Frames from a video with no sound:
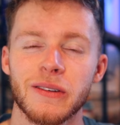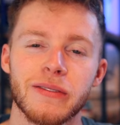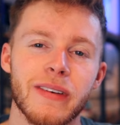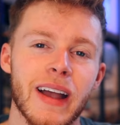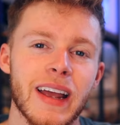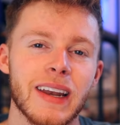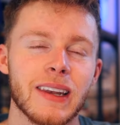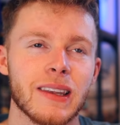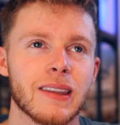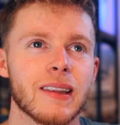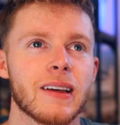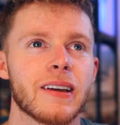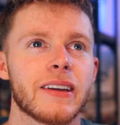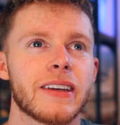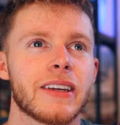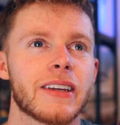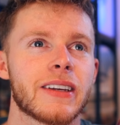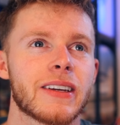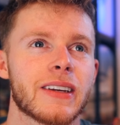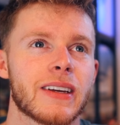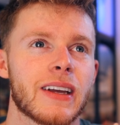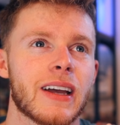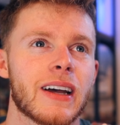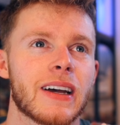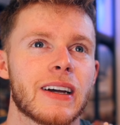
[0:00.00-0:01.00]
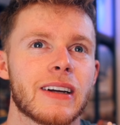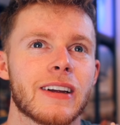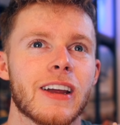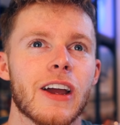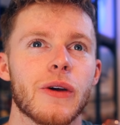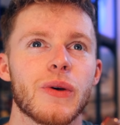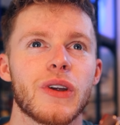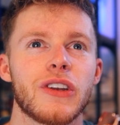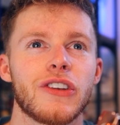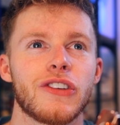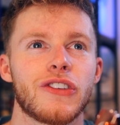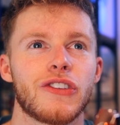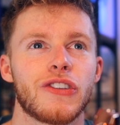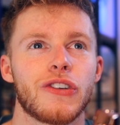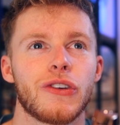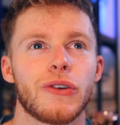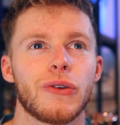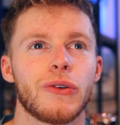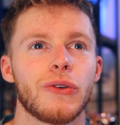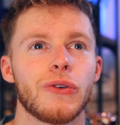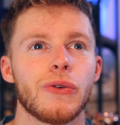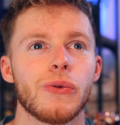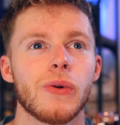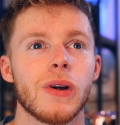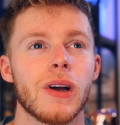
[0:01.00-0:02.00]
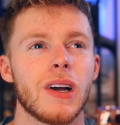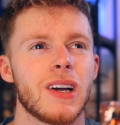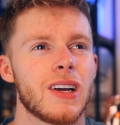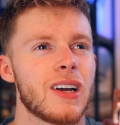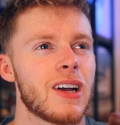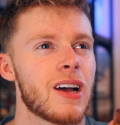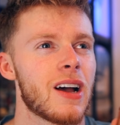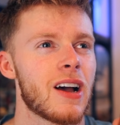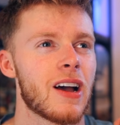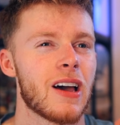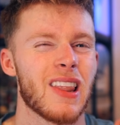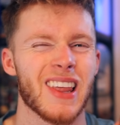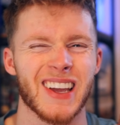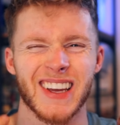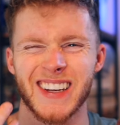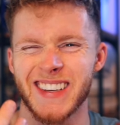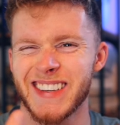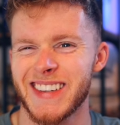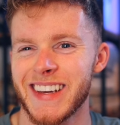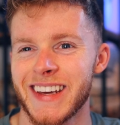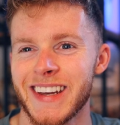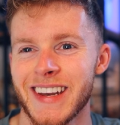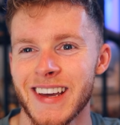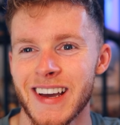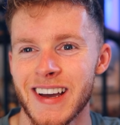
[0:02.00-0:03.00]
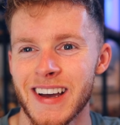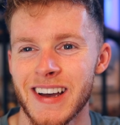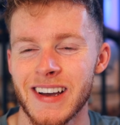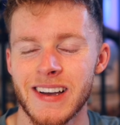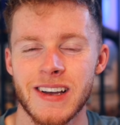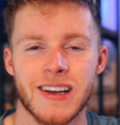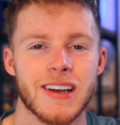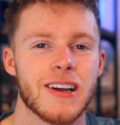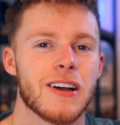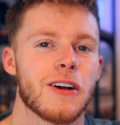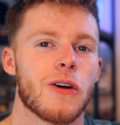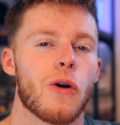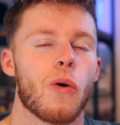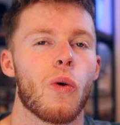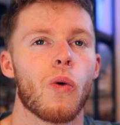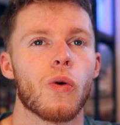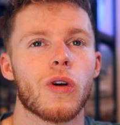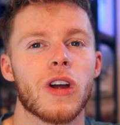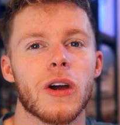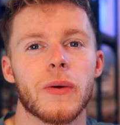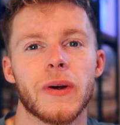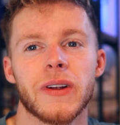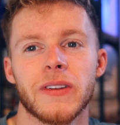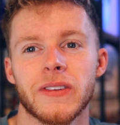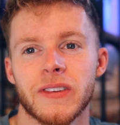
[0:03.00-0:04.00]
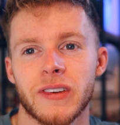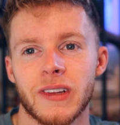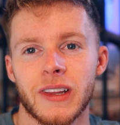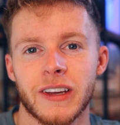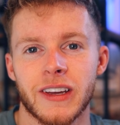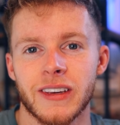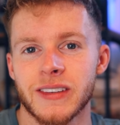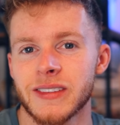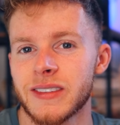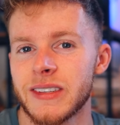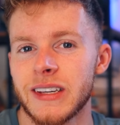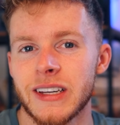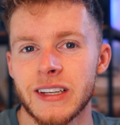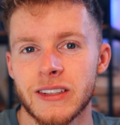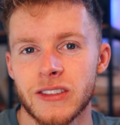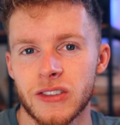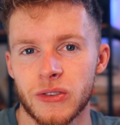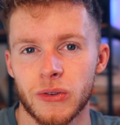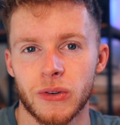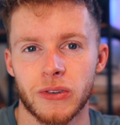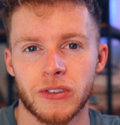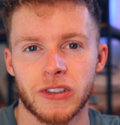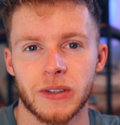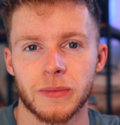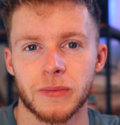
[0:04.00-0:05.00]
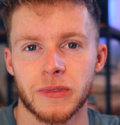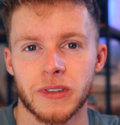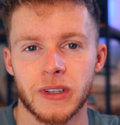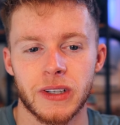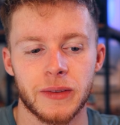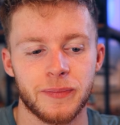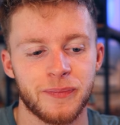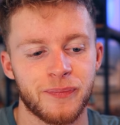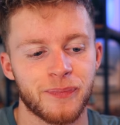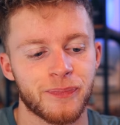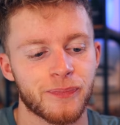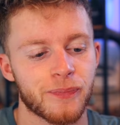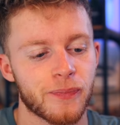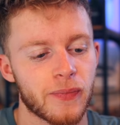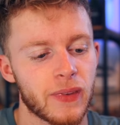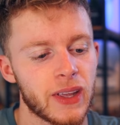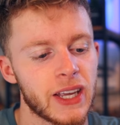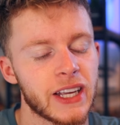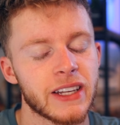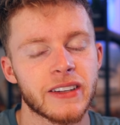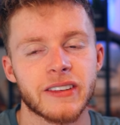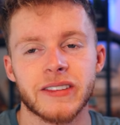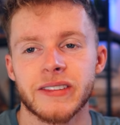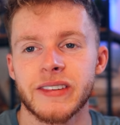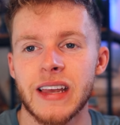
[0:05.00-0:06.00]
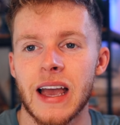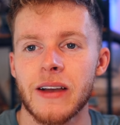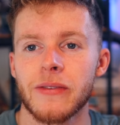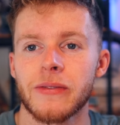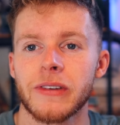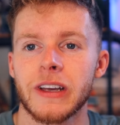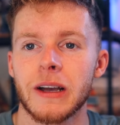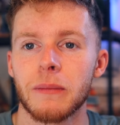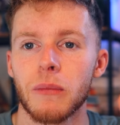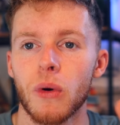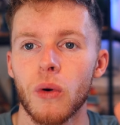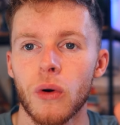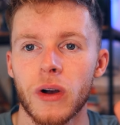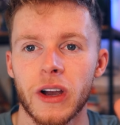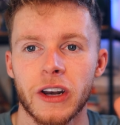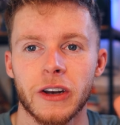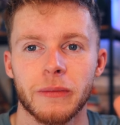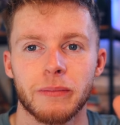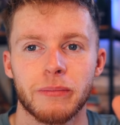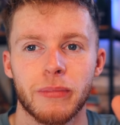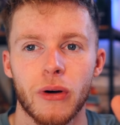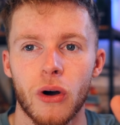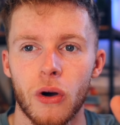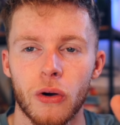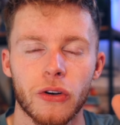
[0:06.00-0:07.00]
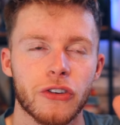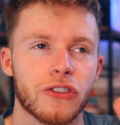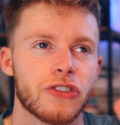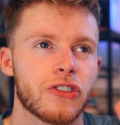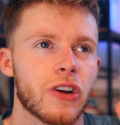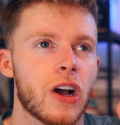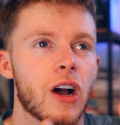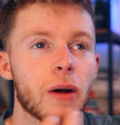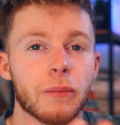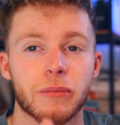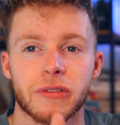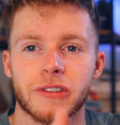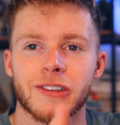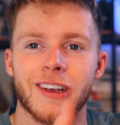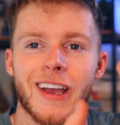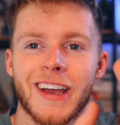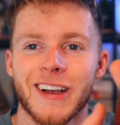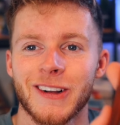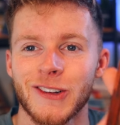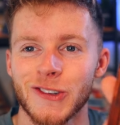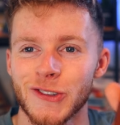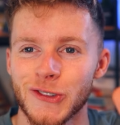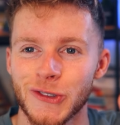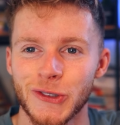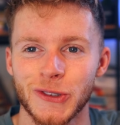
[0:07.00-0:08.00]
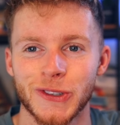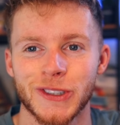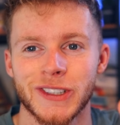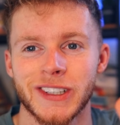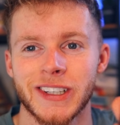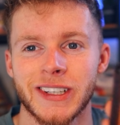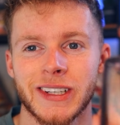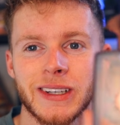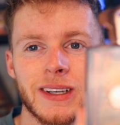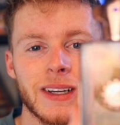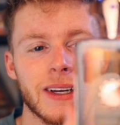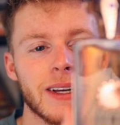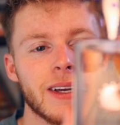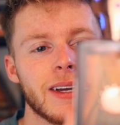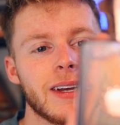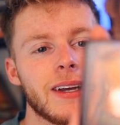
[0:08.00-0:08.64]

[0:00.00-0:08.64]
event, like going to like a dinner or going to like a theatre or something. It's definitely a more kind of posh, upscale sort of thing.